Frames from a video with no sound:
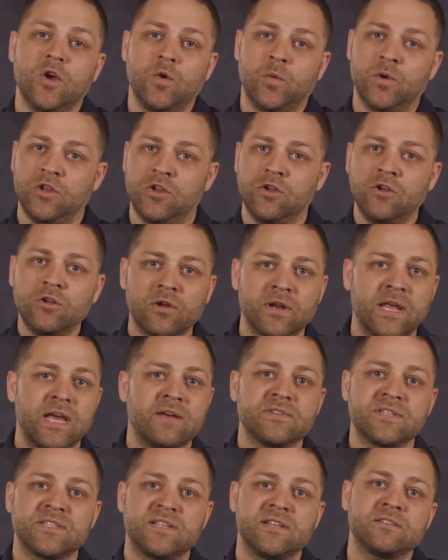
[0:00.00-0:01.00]
When you don't
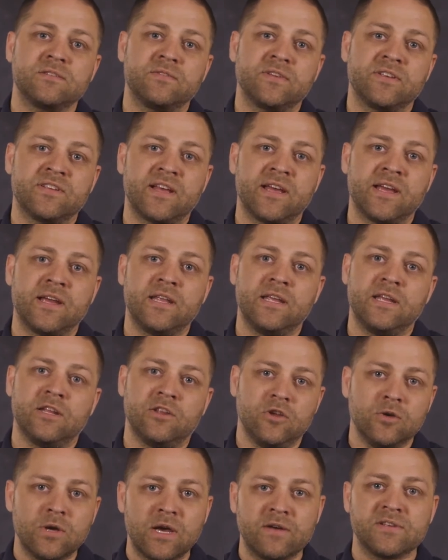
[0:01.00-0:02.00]
have a sense of anxiety and
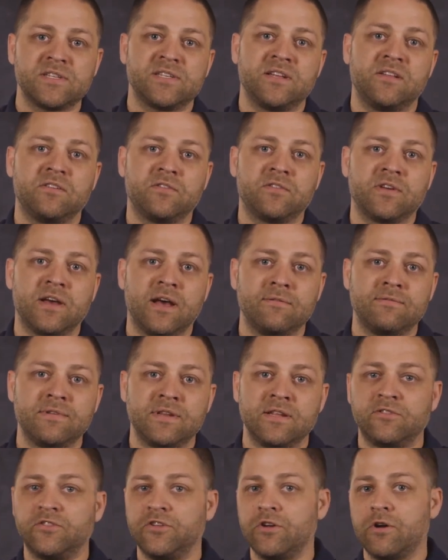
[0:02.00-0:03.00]
you have a sense of
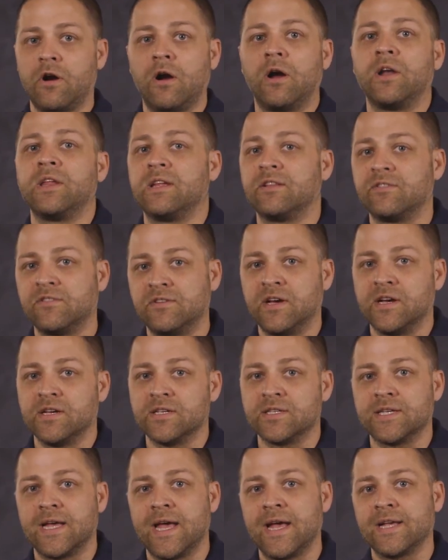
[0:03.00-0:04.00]
confidence, your audience
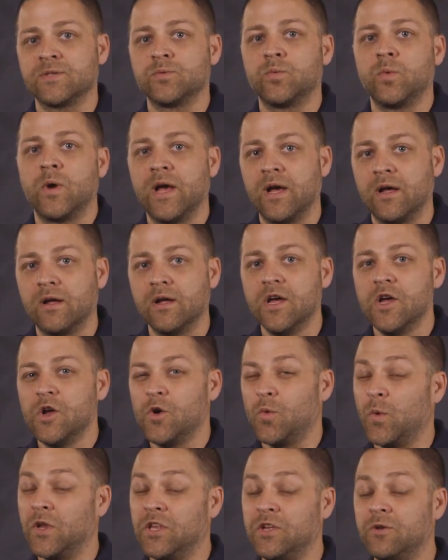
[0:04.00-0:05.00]
does as well.
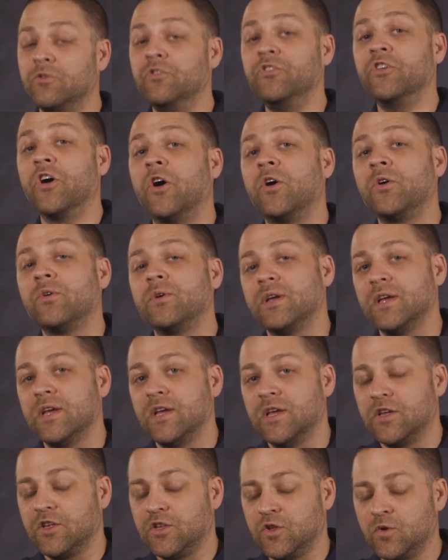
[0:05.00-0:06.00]
When you don't,
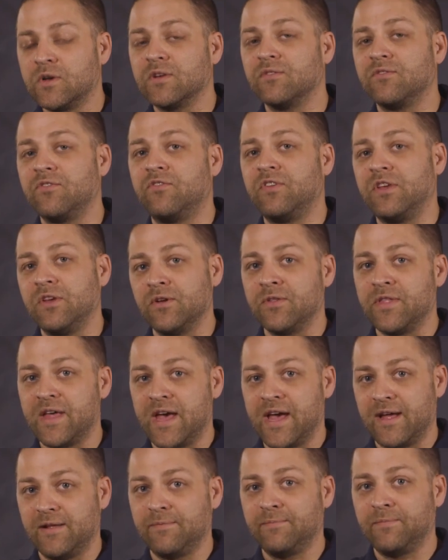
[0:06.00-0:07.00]
you can feel
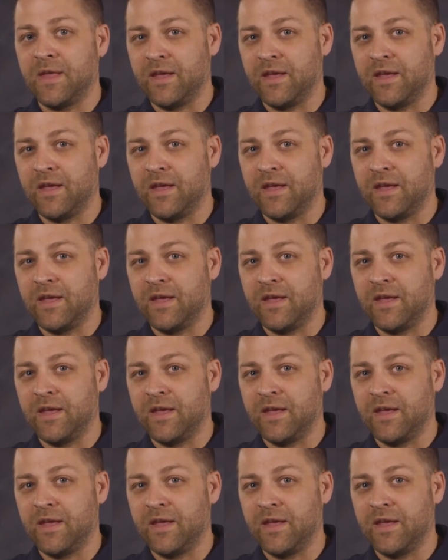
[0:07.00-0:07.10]
that.